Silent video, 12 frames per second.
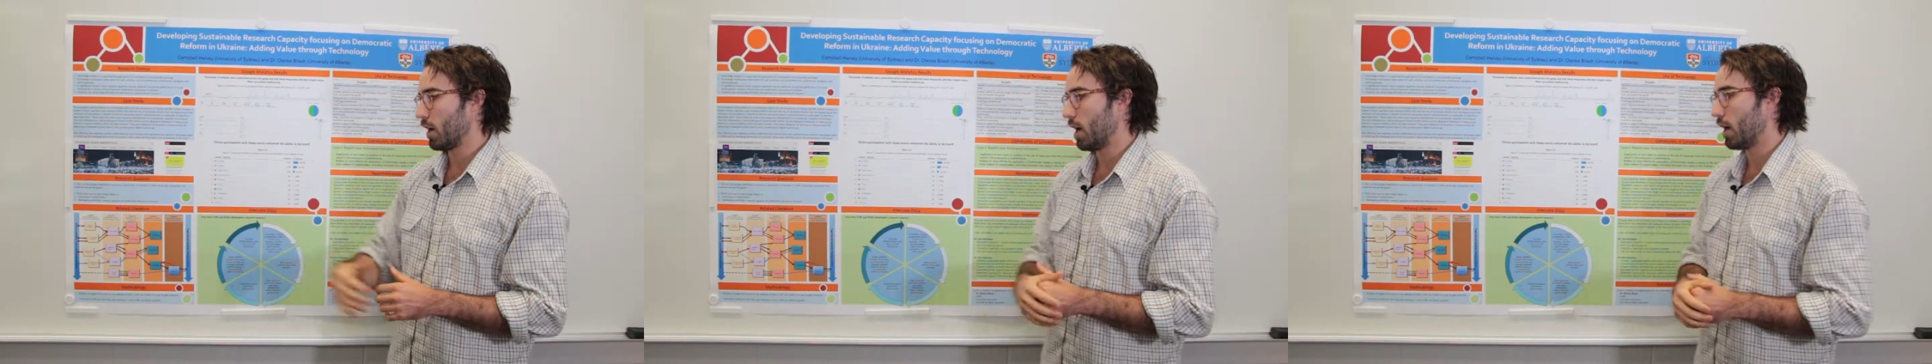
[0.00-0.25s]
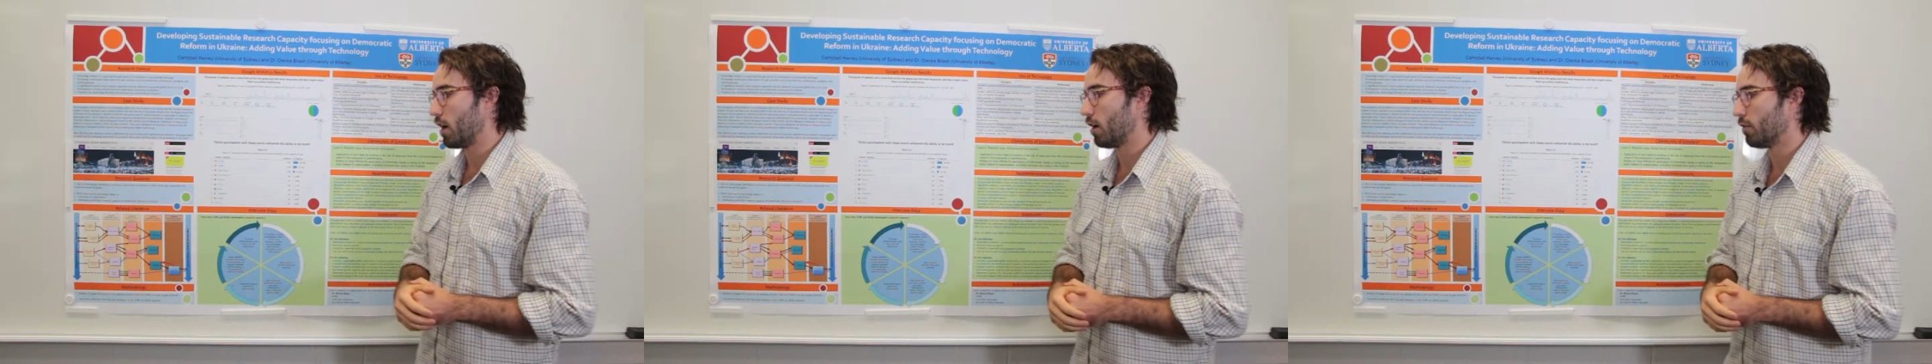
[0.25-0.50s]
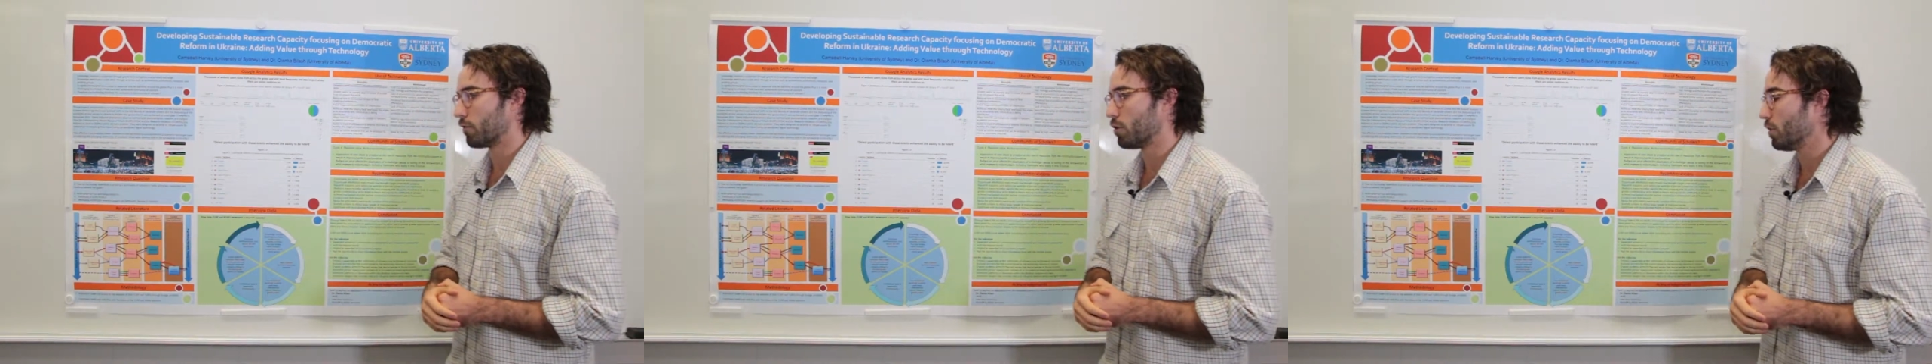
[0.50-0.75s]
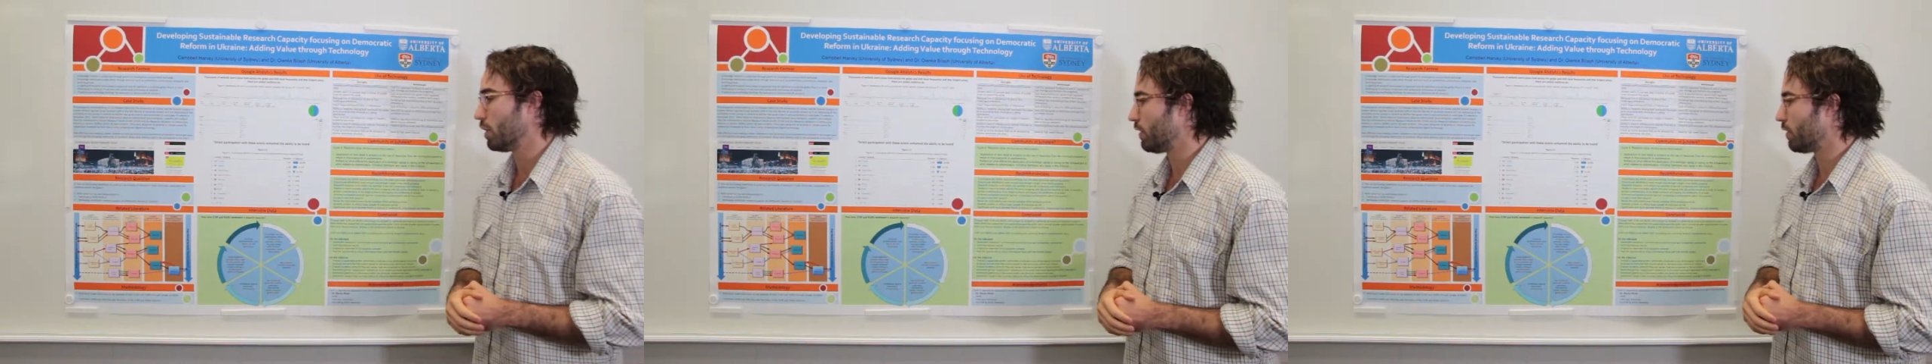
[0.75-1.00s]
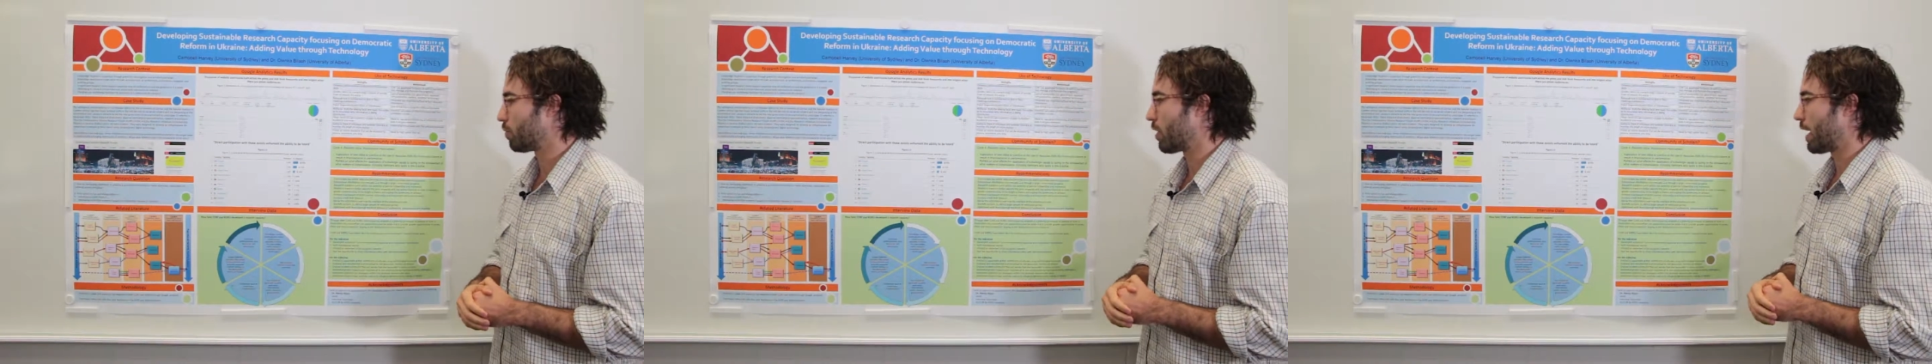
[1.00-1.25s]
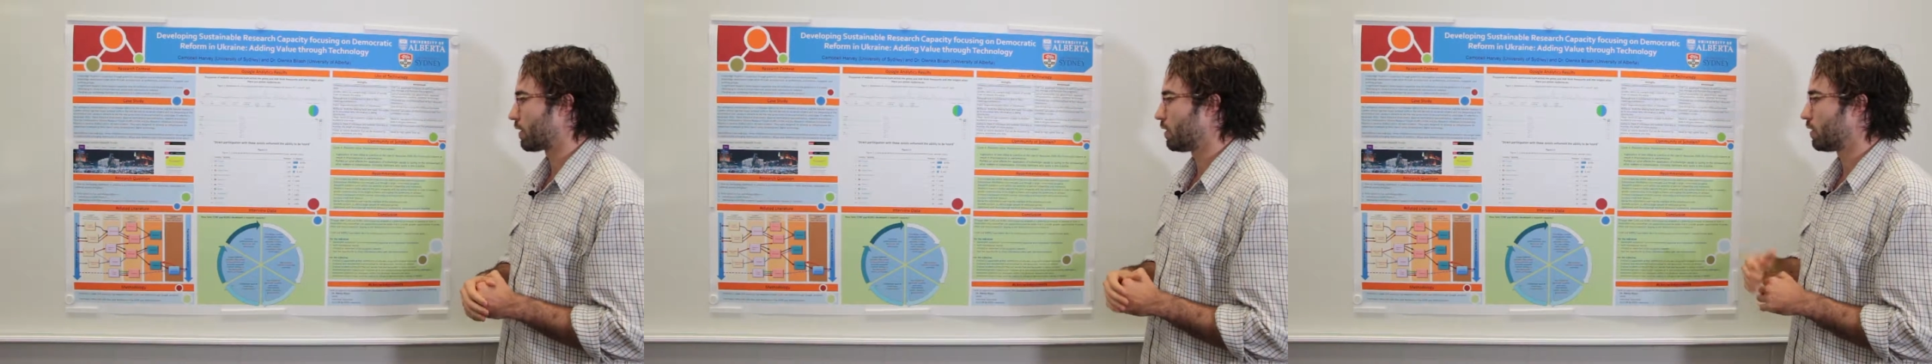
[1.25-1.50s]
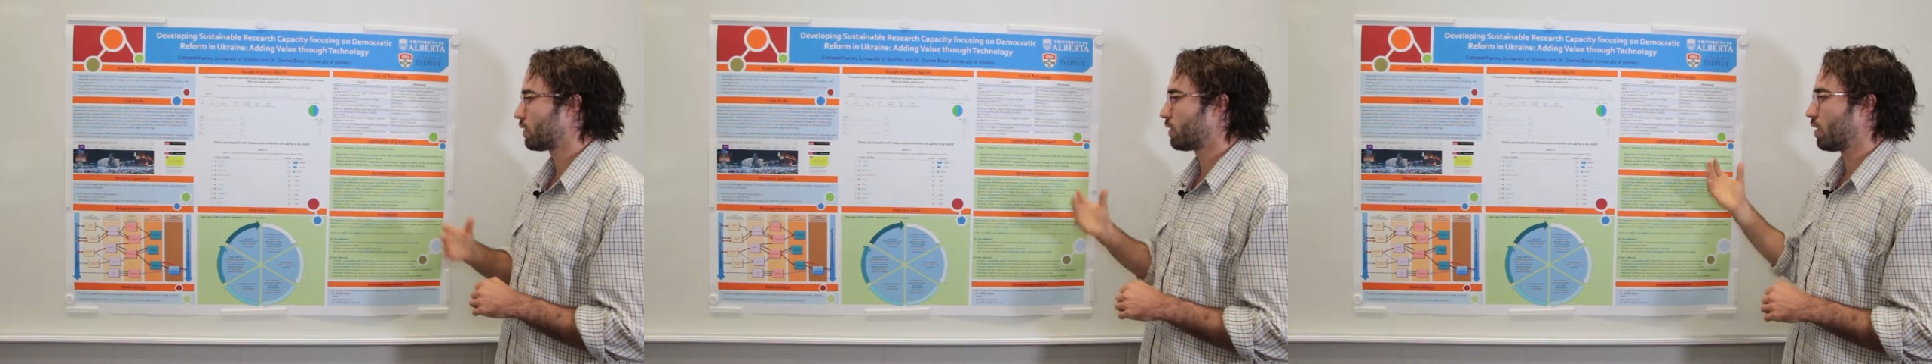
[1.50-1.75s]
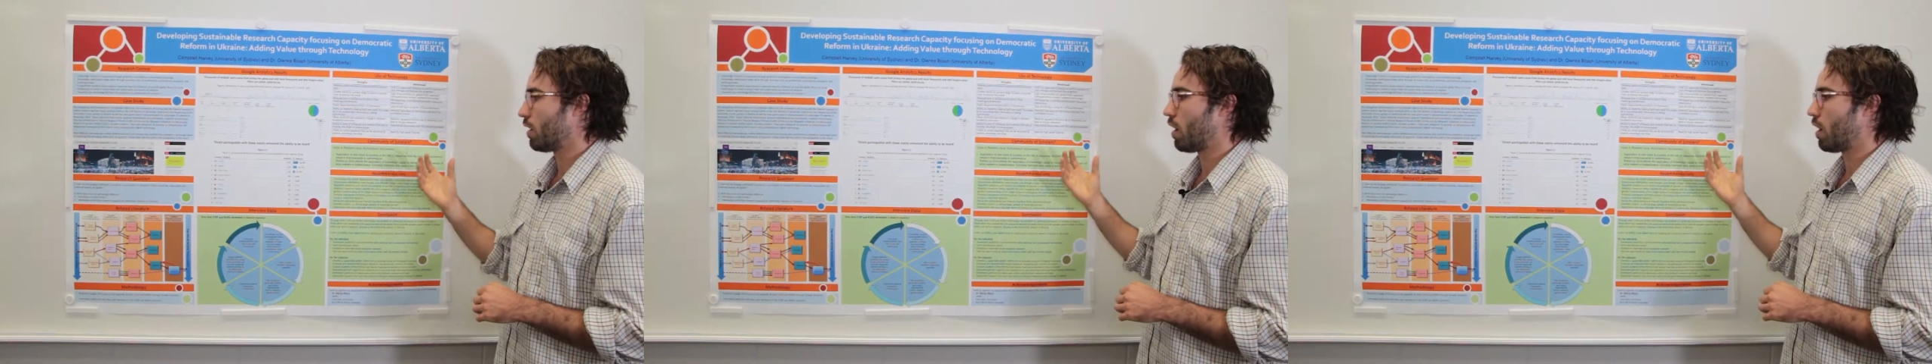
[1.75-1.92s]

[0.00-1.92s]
of communities of practice,